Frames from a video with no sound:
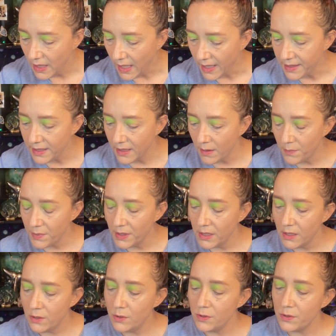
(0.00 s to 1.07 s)
I think I'm going
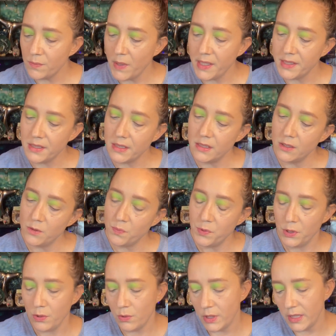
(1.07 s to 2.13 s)
to use my Singe
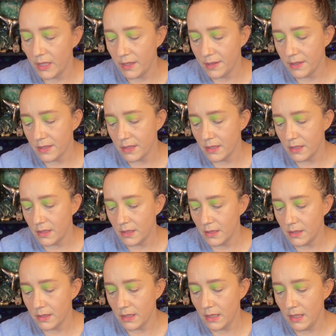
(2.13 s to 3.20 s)
Beauty. This
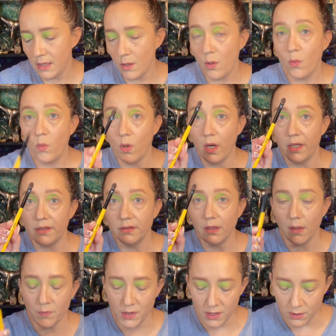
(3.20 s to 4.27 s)
is EO1.
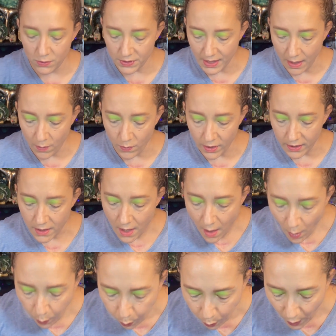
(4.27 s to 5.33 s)
I'm going to use that one.
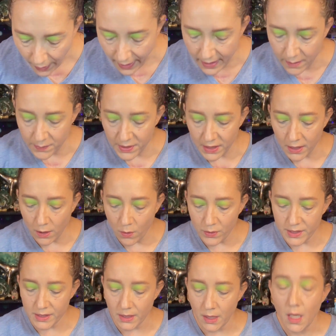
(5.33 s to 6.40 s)
And I'm going to go
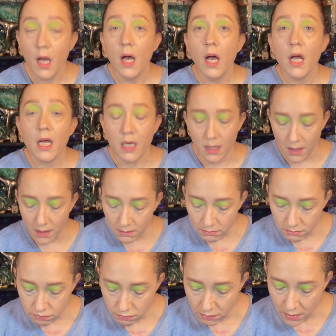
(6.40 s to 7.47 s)
into
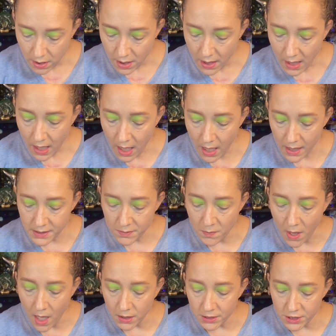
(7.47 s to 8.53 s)

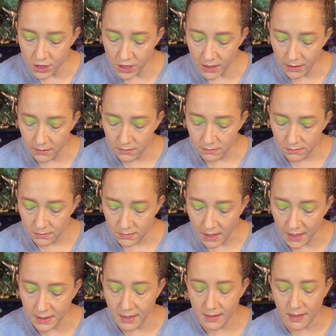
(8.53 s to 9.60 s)
Cosmology. I
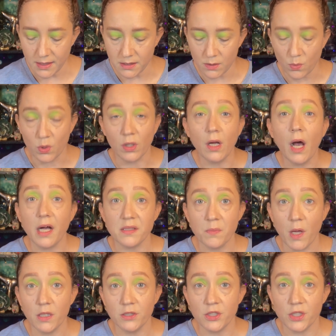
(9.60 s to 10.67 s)
think that's the word,
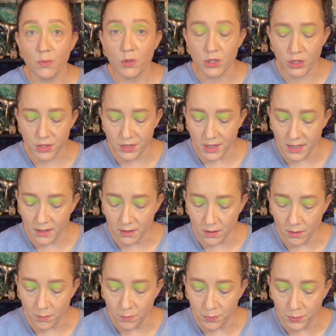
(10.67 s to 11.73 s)
Cosmology, which is like
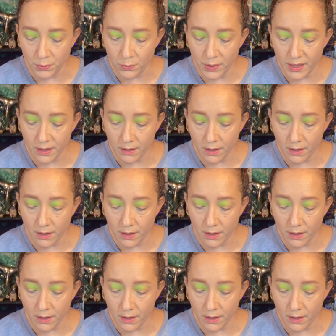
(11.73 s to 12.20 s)
the blue here.